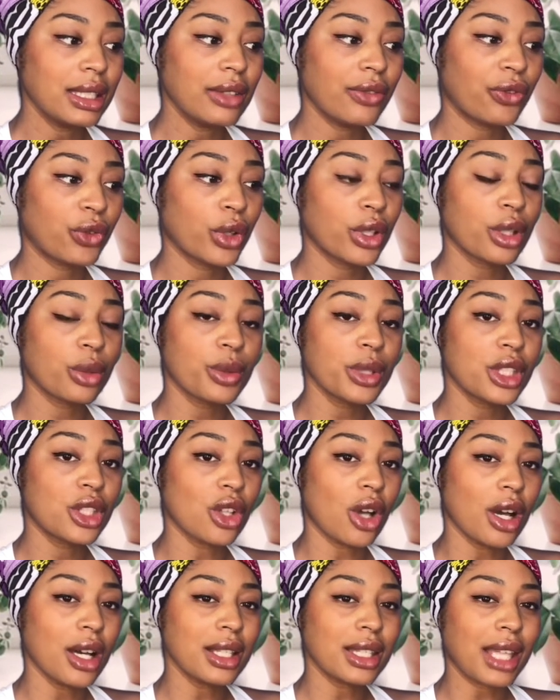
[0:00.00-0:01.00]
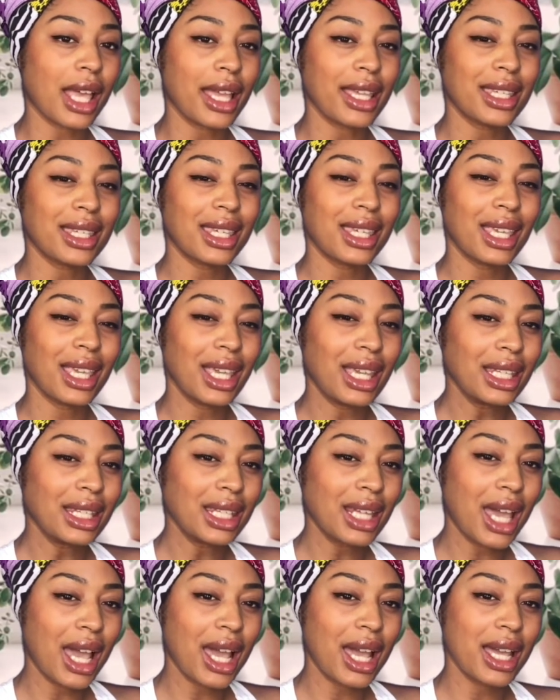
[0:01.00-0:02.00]
For the results, I
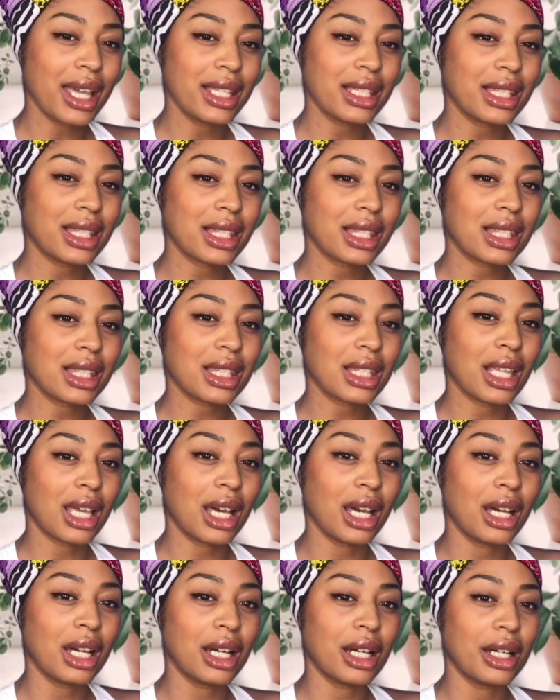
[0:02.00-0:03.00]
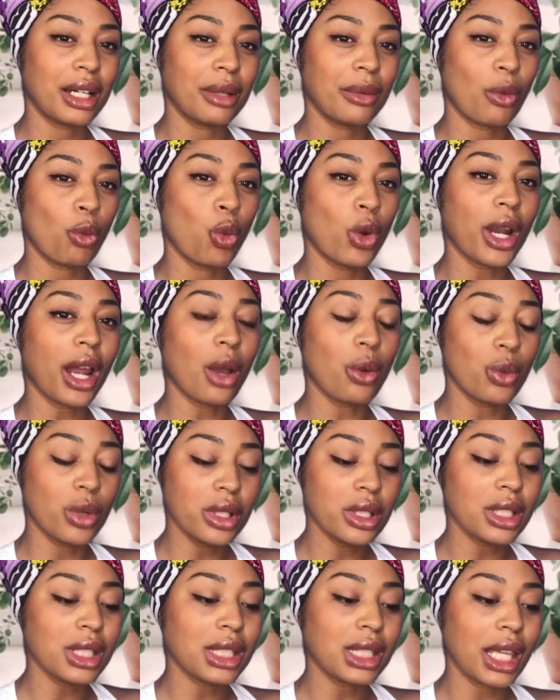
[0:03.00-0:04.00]
cannot, what I
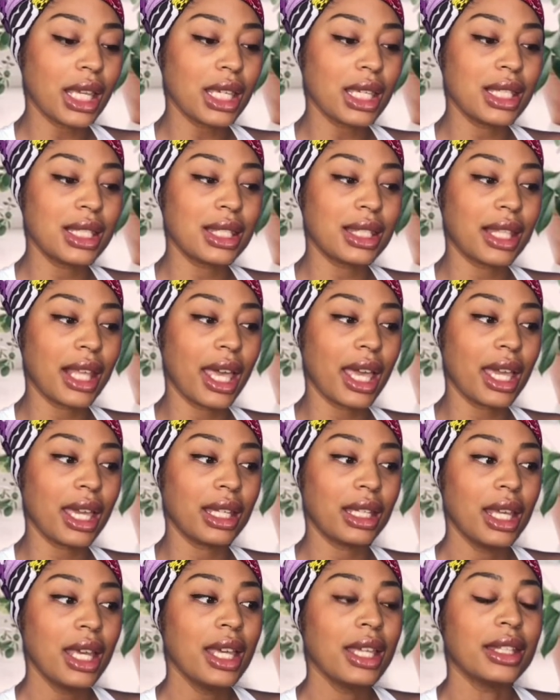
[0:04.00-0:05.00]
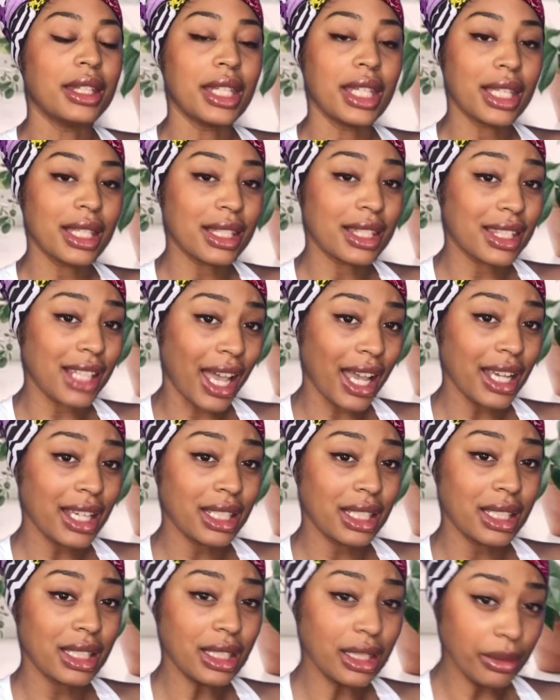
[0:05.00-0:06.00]
will say is that the
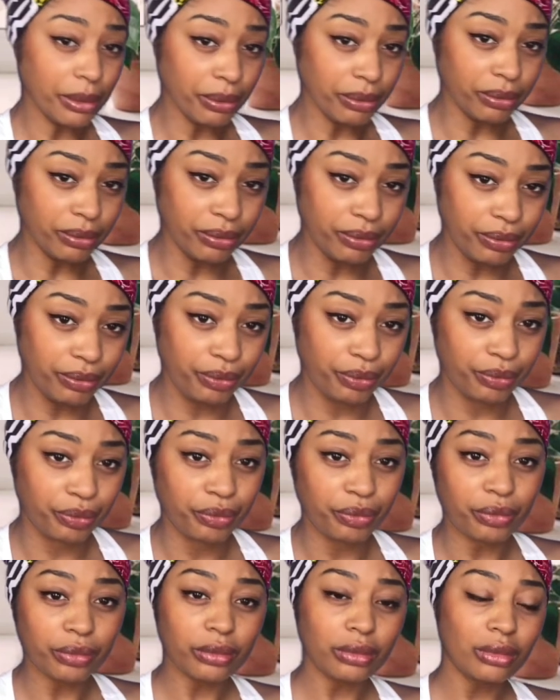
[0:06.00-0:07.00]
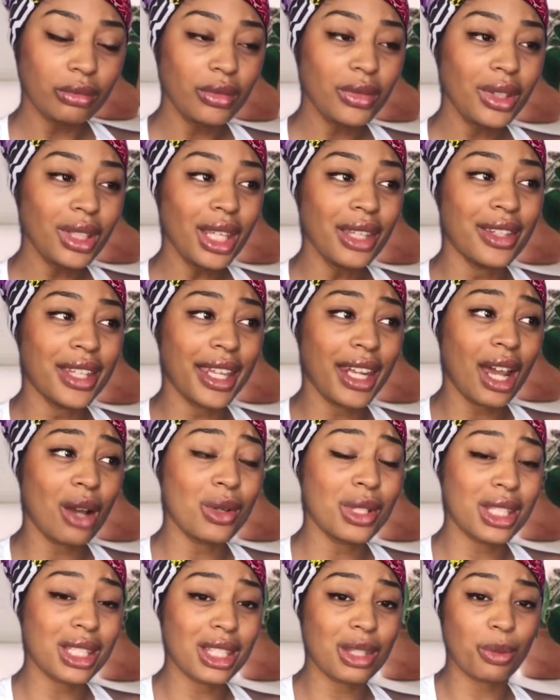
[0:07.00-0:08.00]
anxiety that I
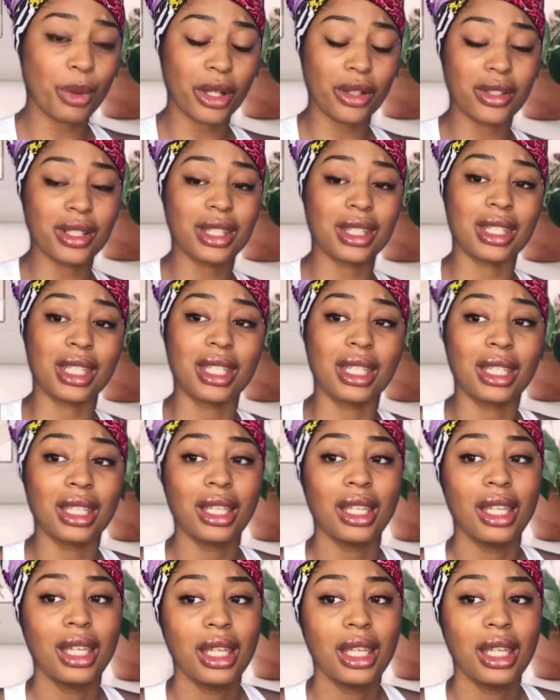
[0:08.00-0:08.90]
was experiencing,